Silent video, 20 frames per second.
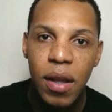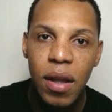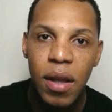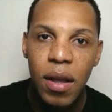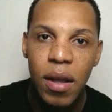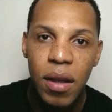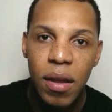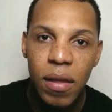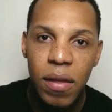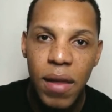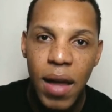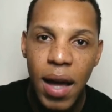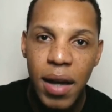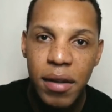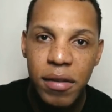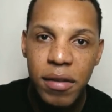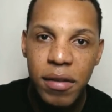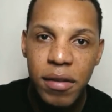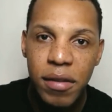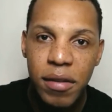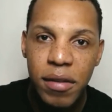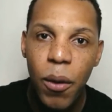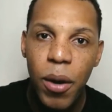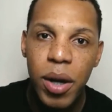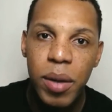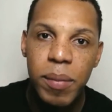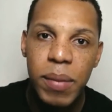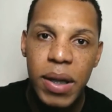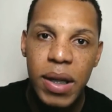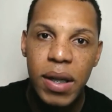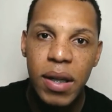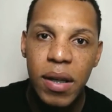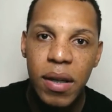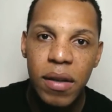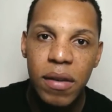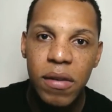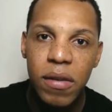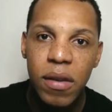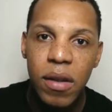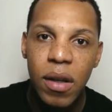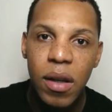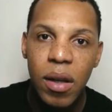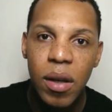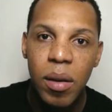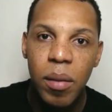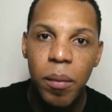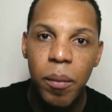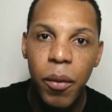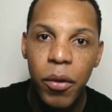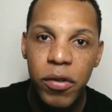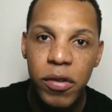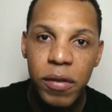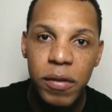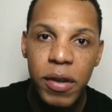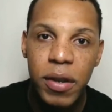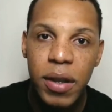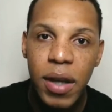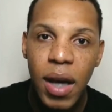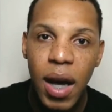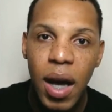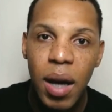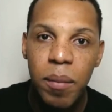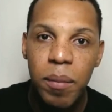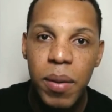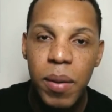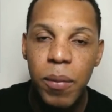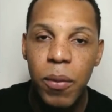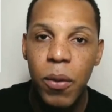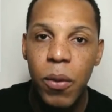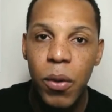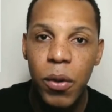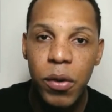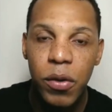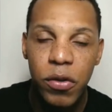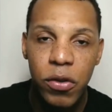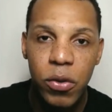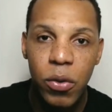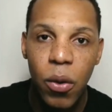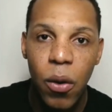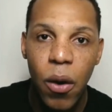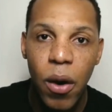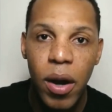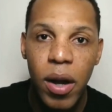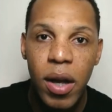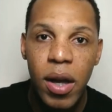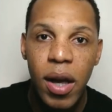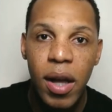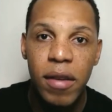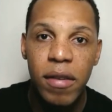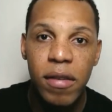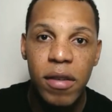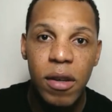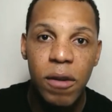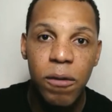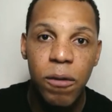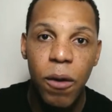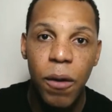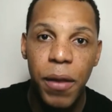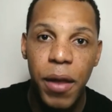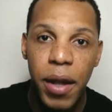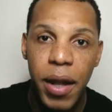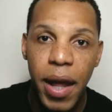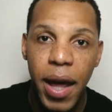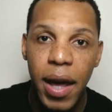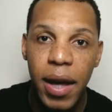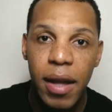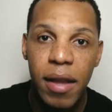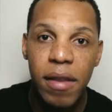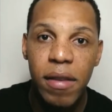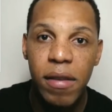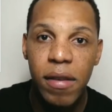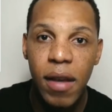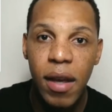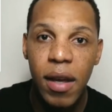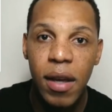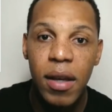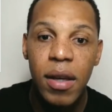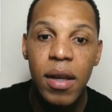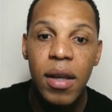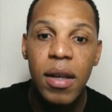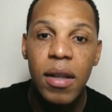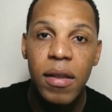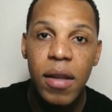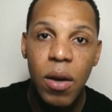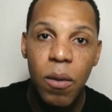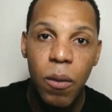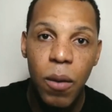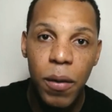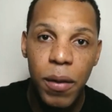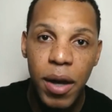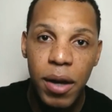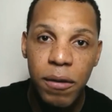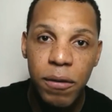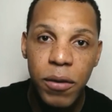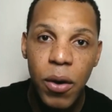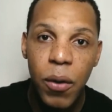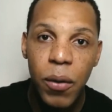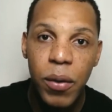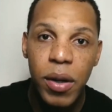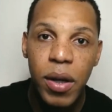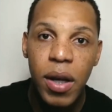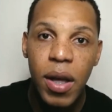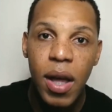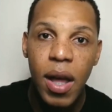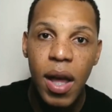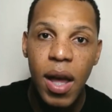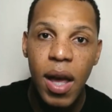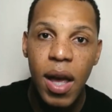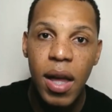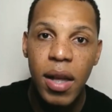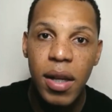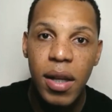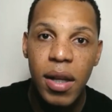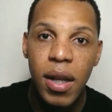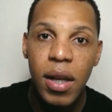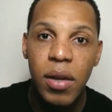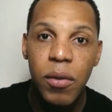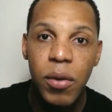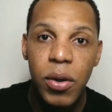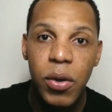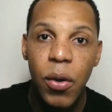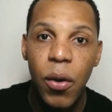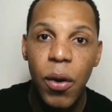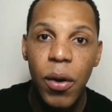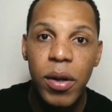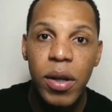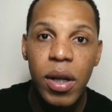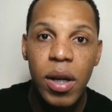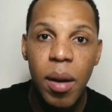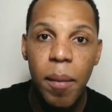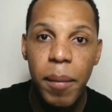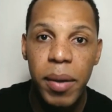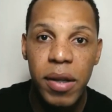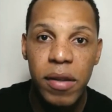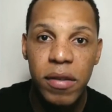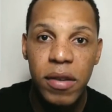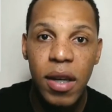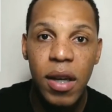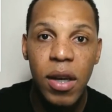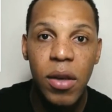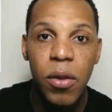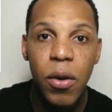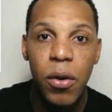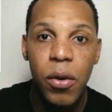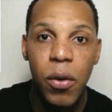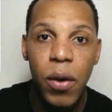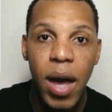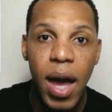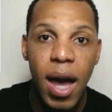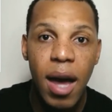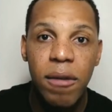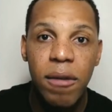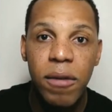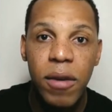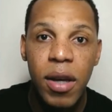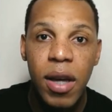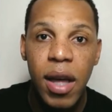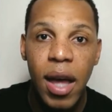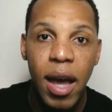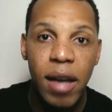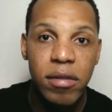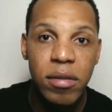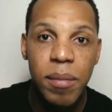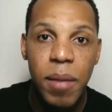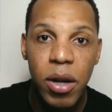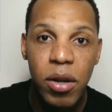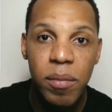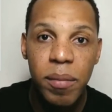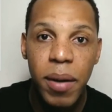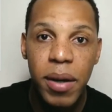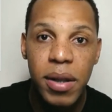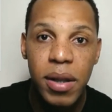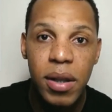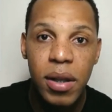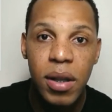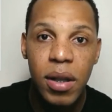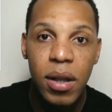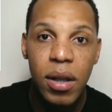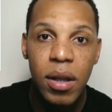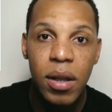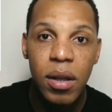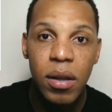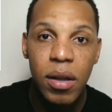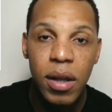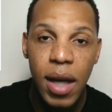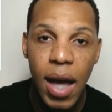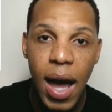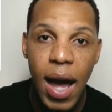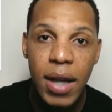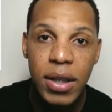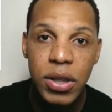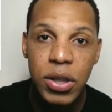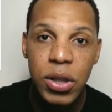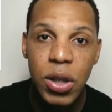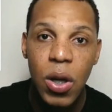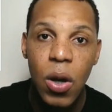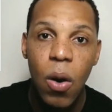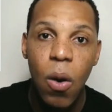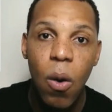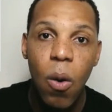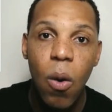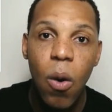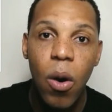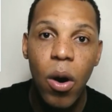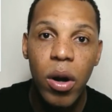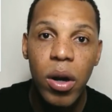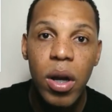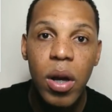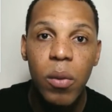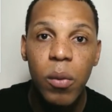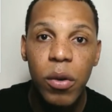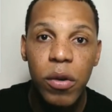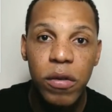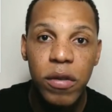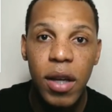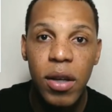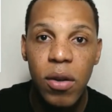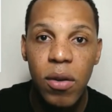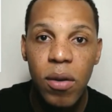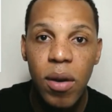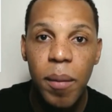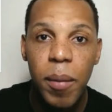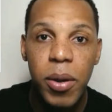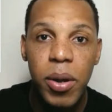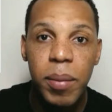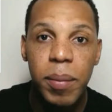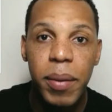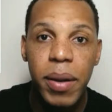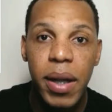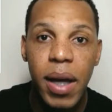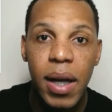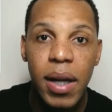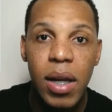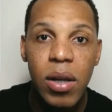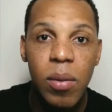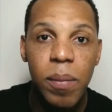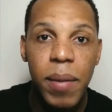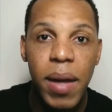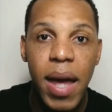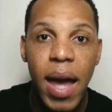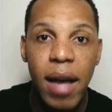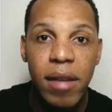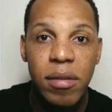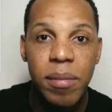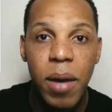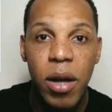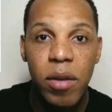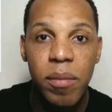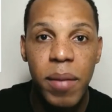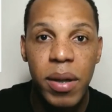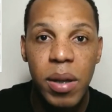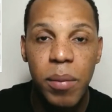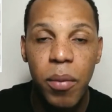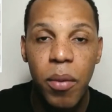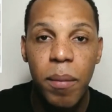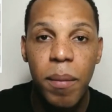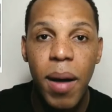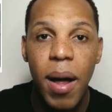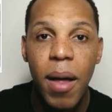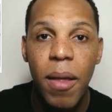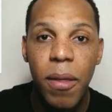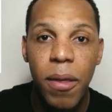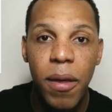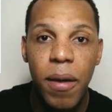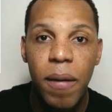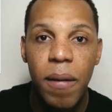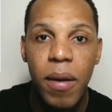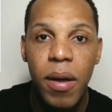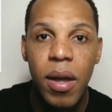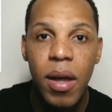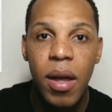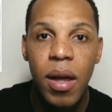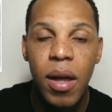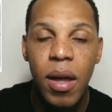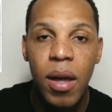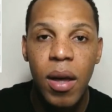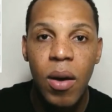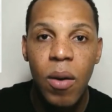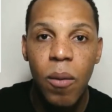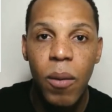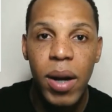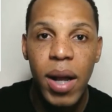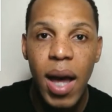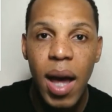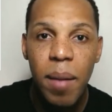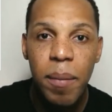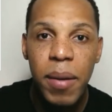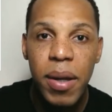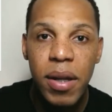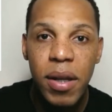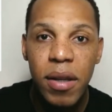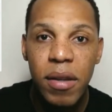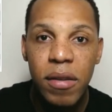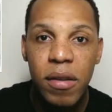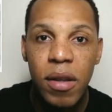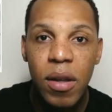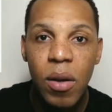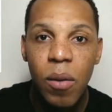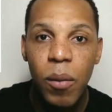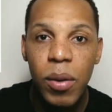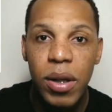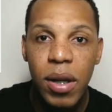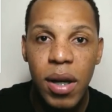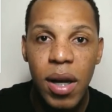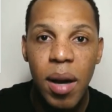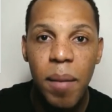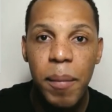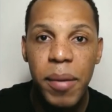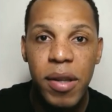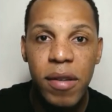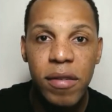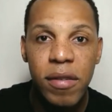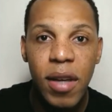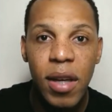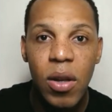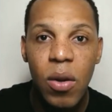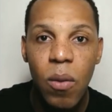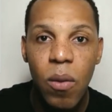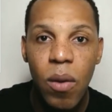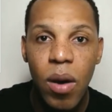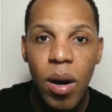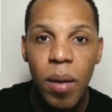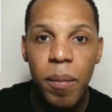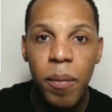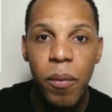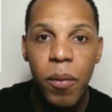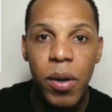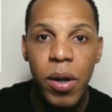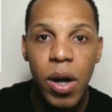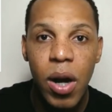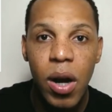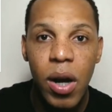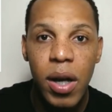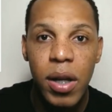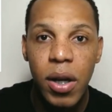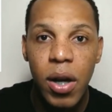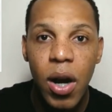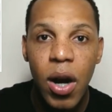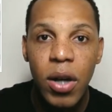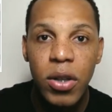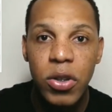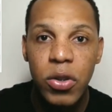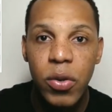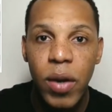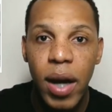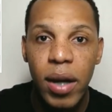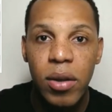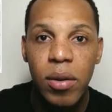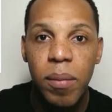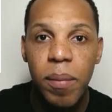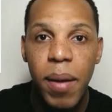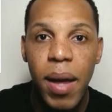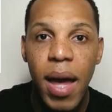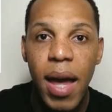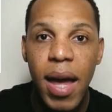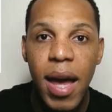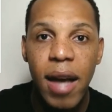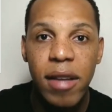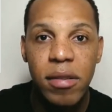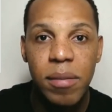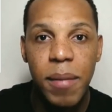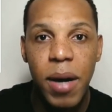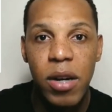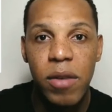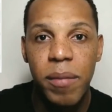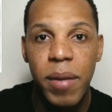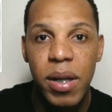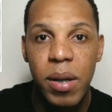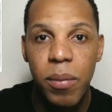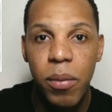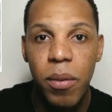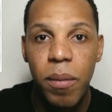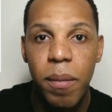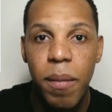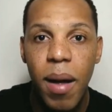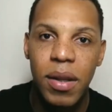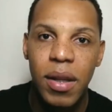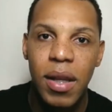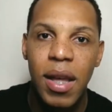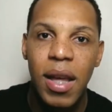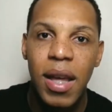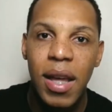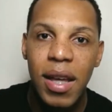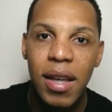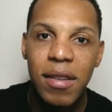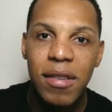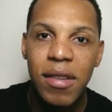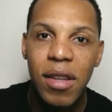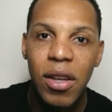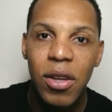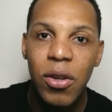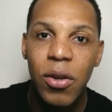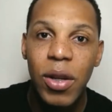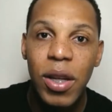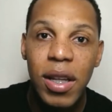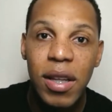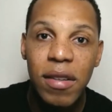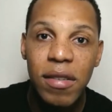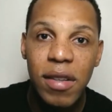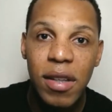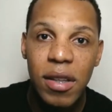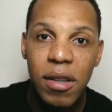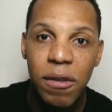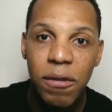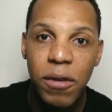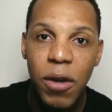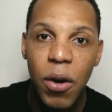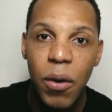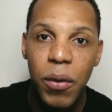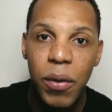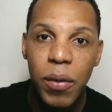That is important because most of the time people go to the store and see a phone they like and say they want that phone, and in return the company say either you have X amount of money cash, or we'll set you up on a plan and you pay X amount of money per month. What happened is, when the company set you up in a contract to pay X amount of money per month, is you're leasing the phone.